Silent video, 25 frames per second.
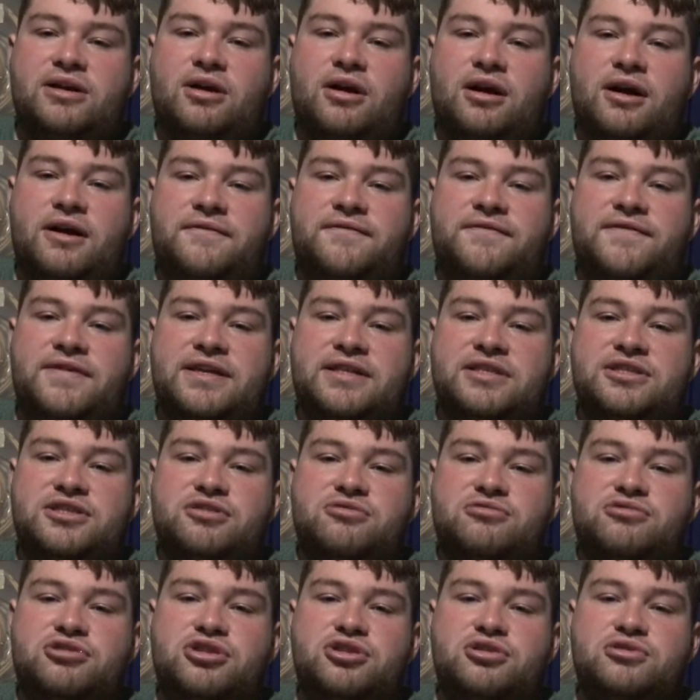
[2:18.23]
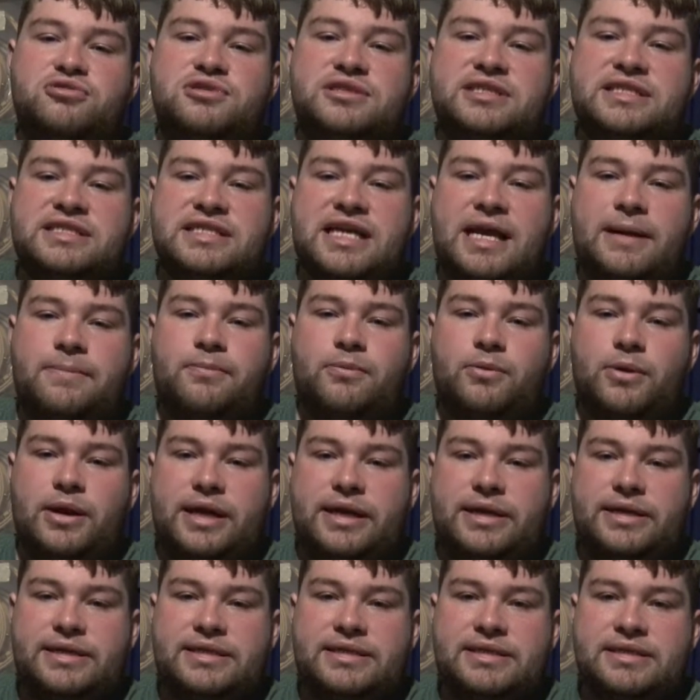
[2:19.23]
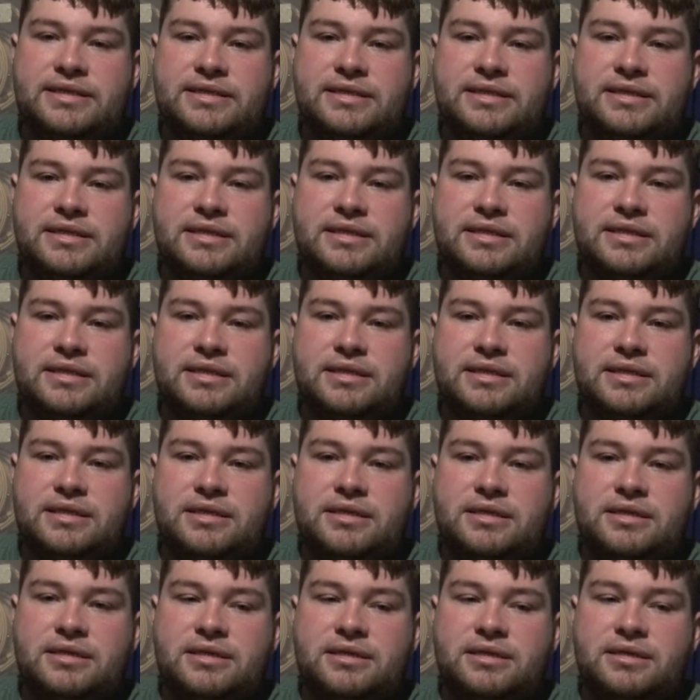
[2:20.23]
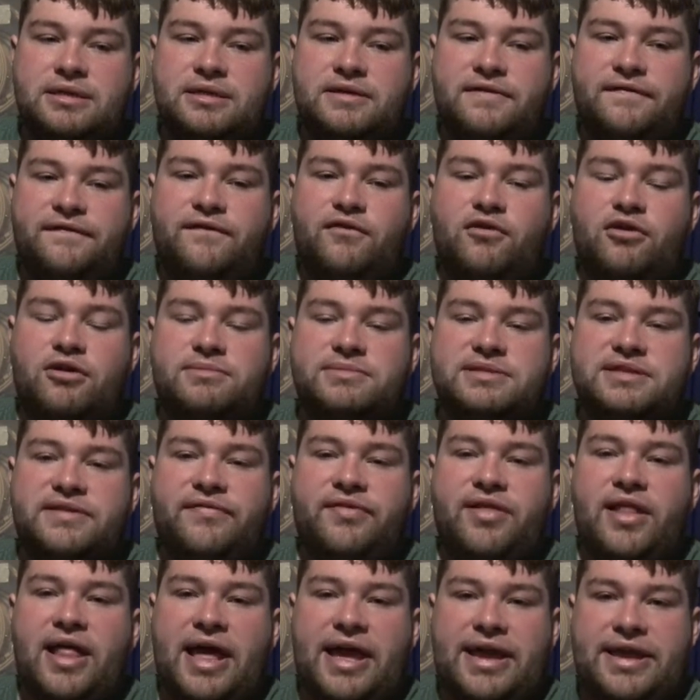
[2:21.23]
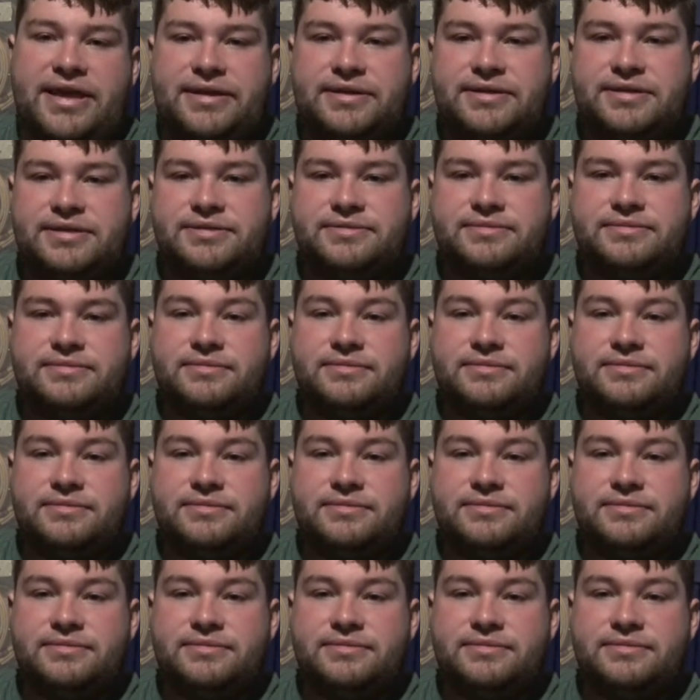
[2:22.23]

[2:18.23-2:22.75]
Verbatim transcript: off into two separate forms of light.